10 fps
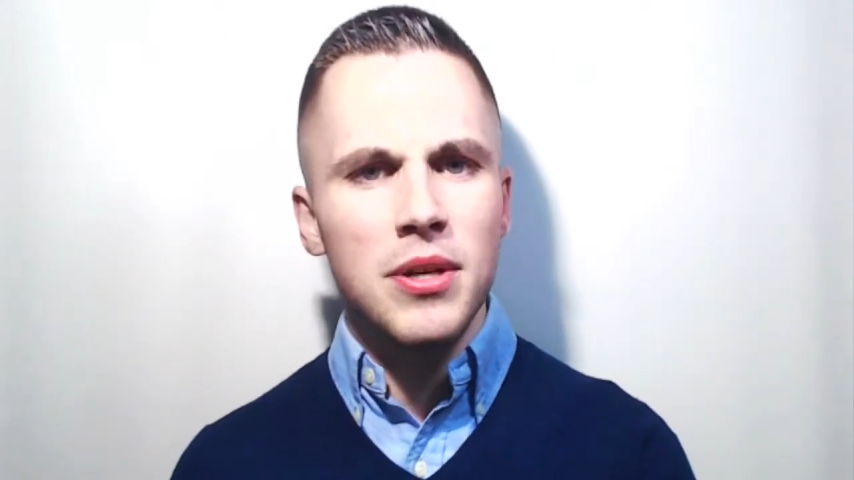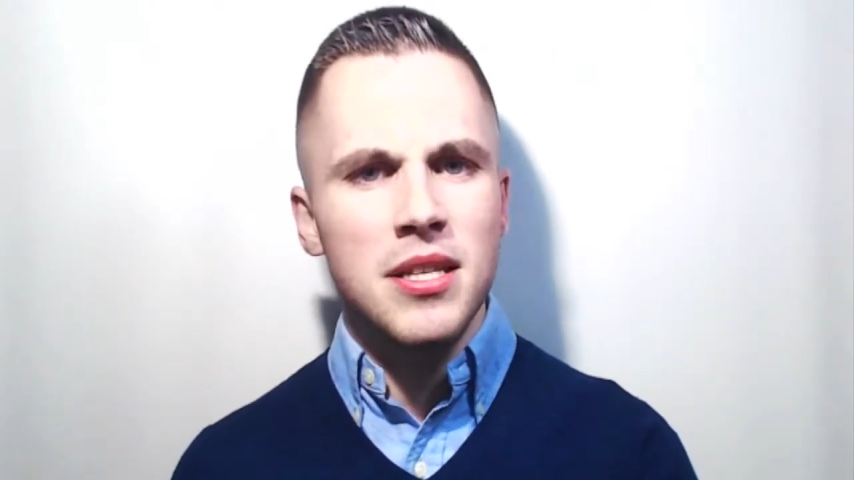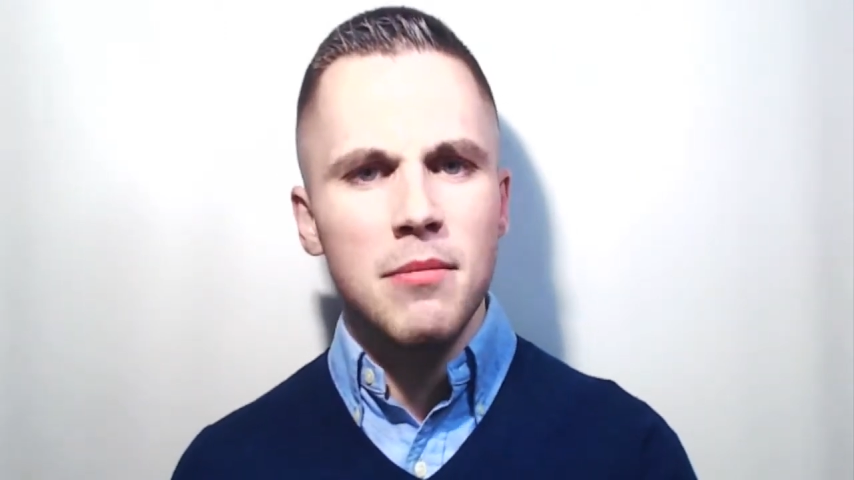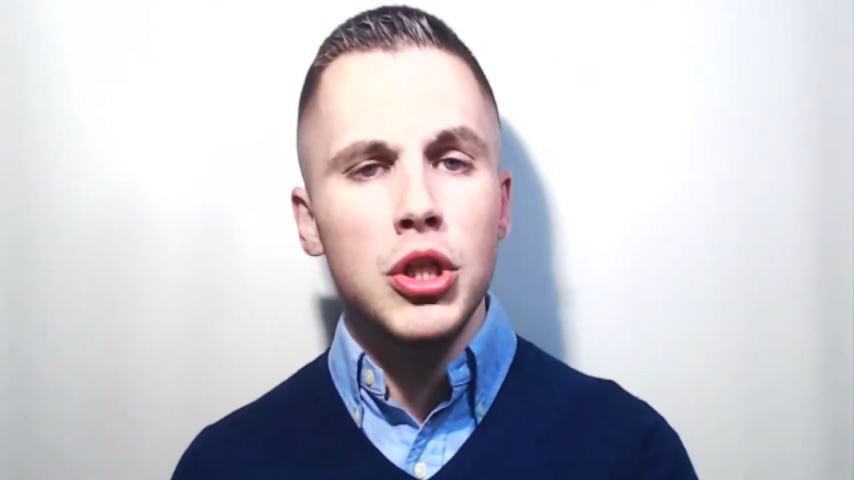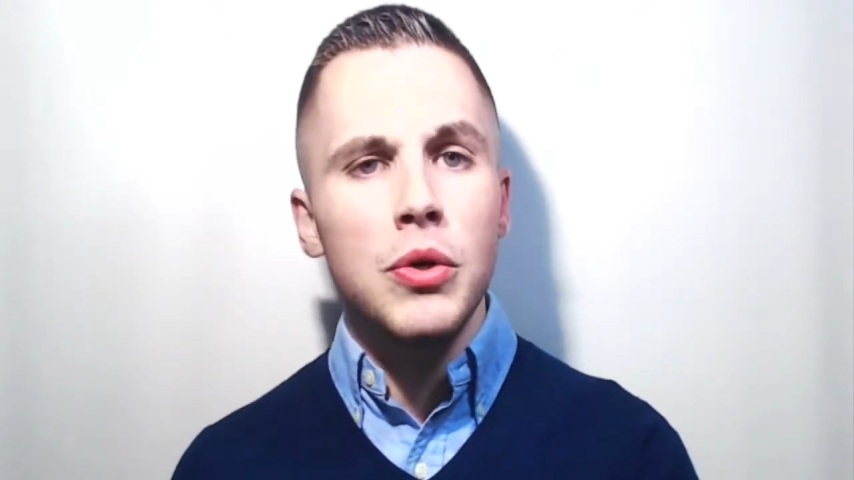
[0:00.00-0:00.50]

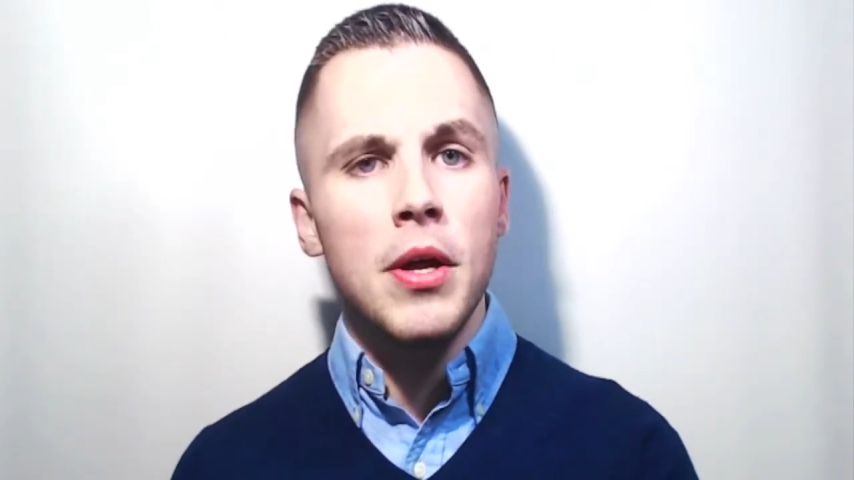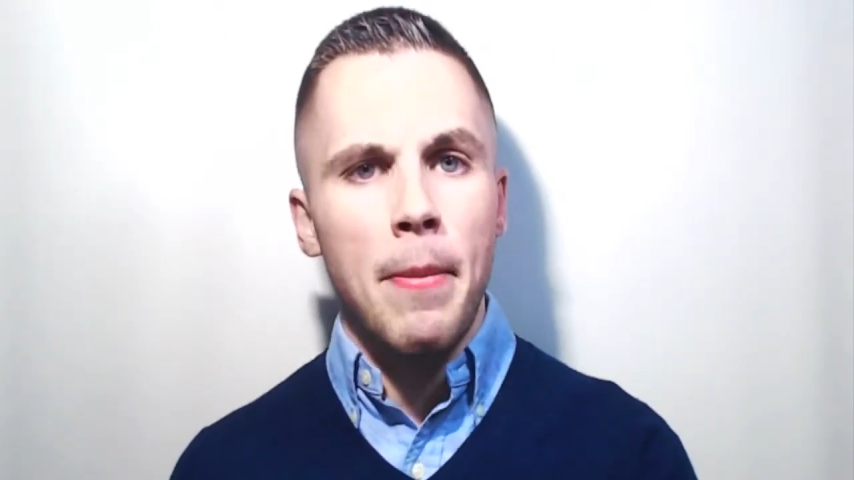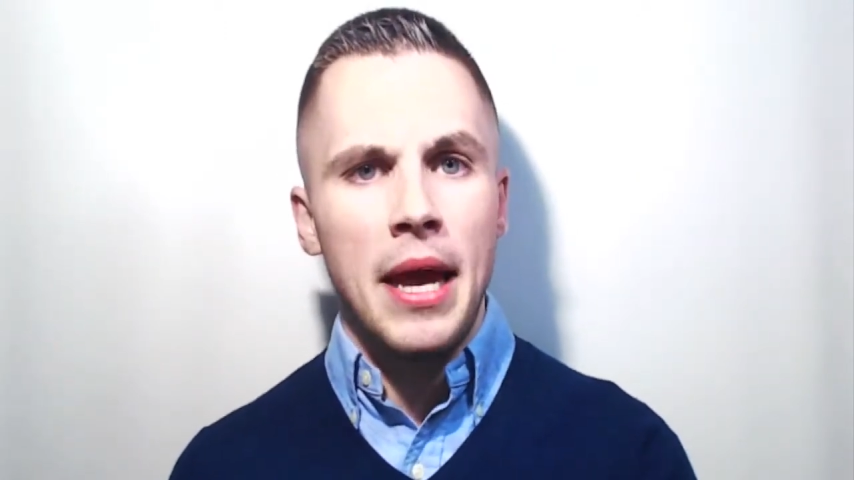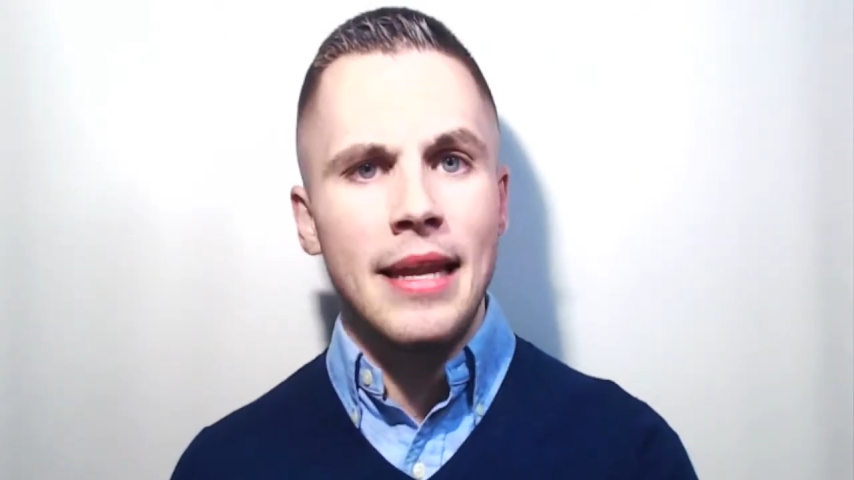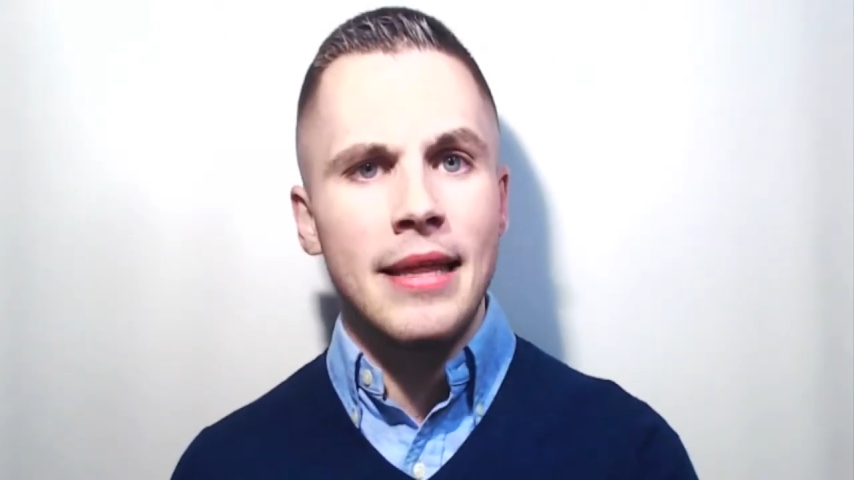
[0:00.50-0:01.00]
some chewed up
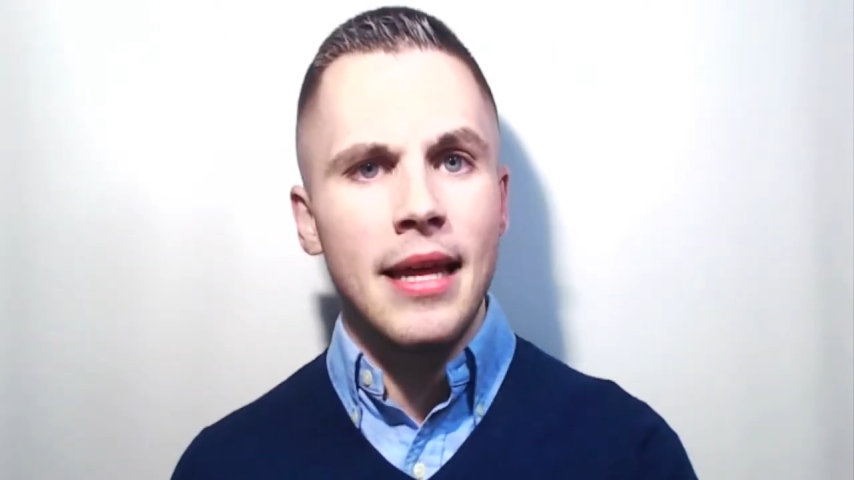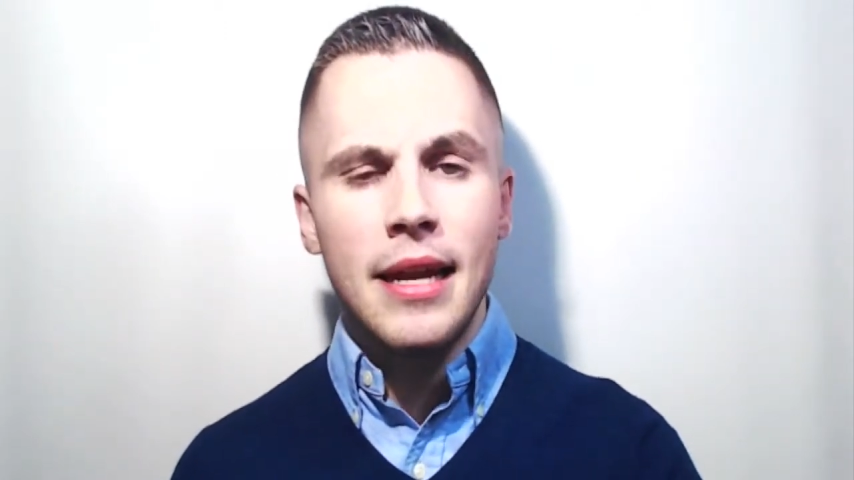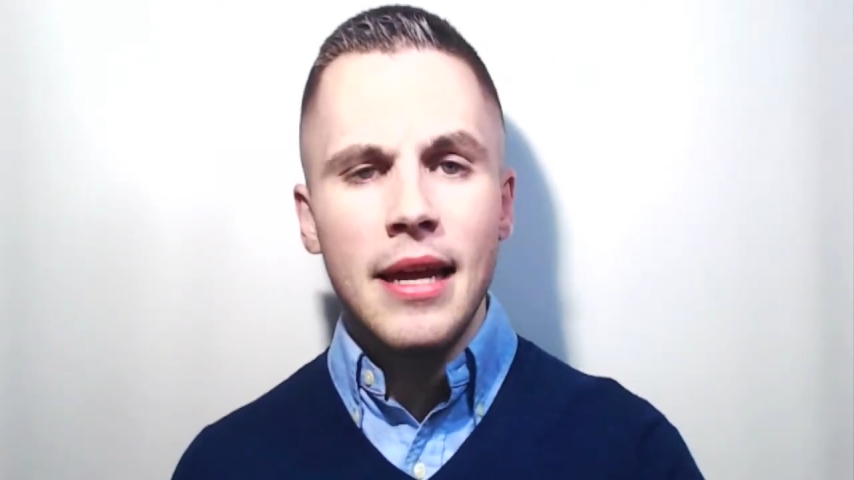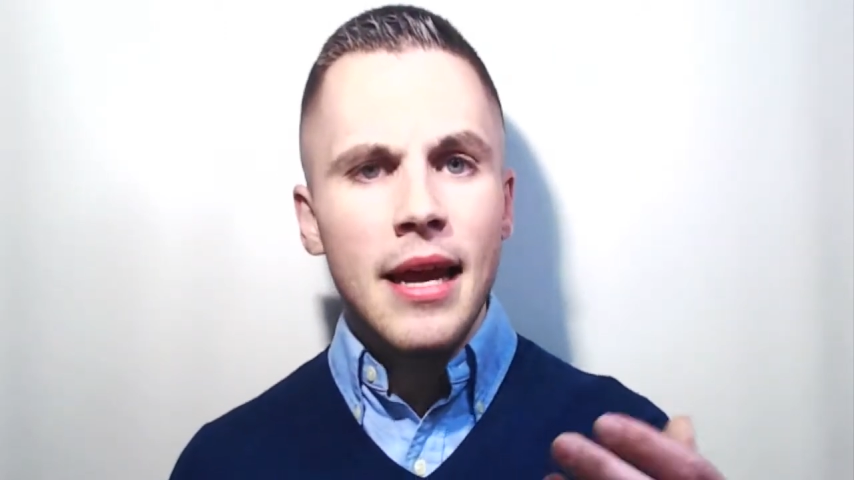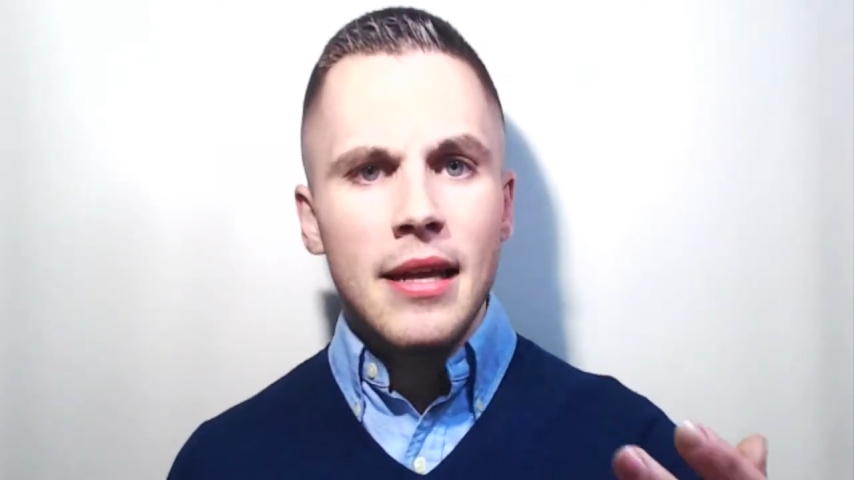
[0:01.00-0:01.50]
pen that